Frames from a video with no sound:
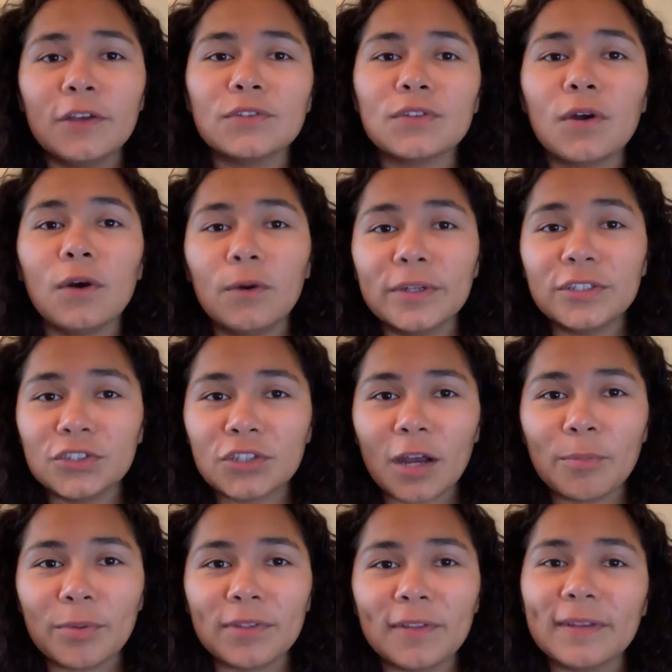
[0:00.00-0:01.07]
So always
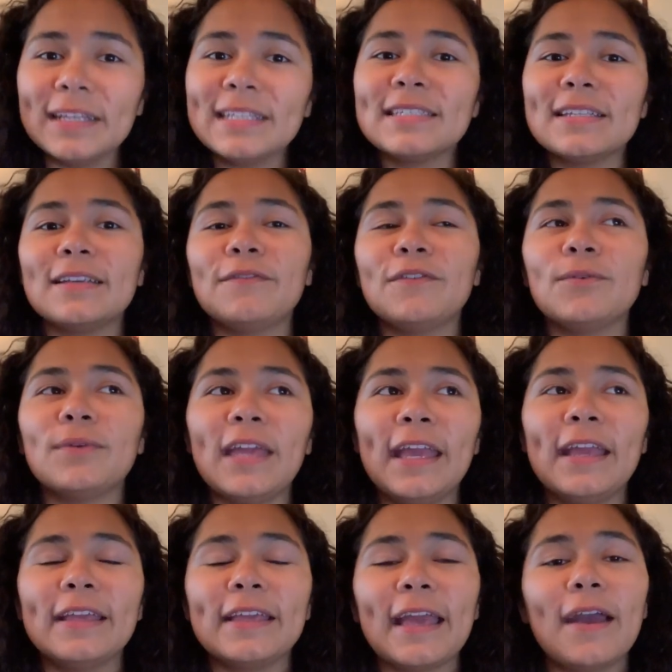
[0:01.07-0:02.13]
shop with the list, and if you
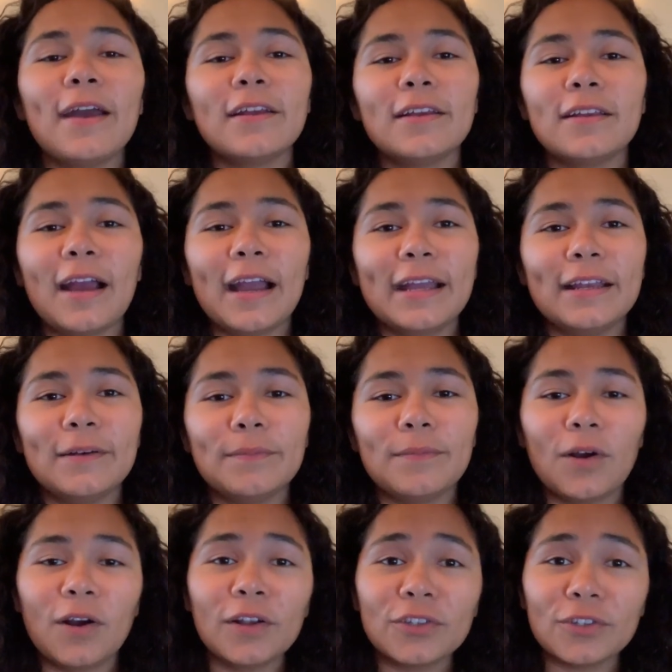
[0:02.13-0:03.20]
can't get an item
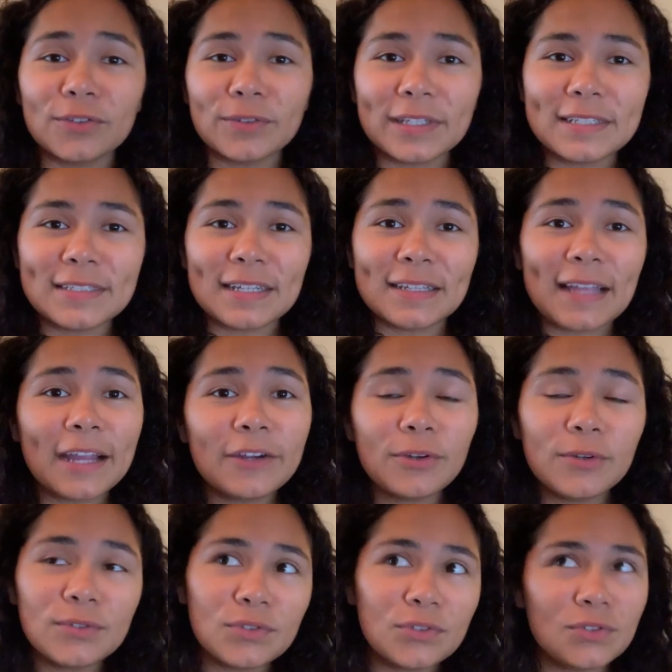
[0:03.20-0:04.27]
on your list at that
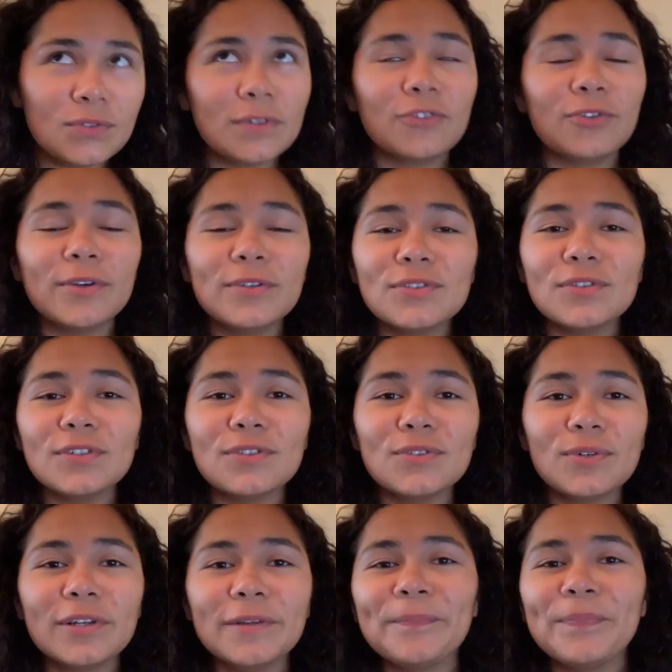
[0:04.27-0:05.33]
grocery
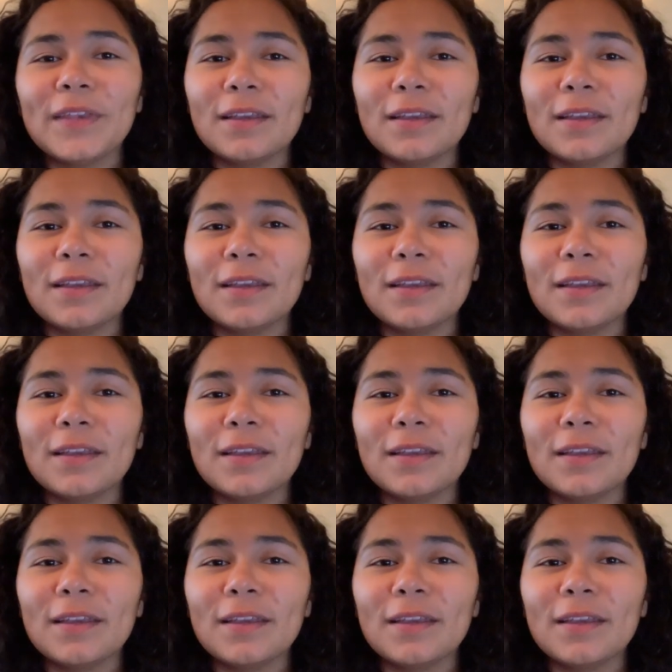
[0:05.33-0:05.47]
store,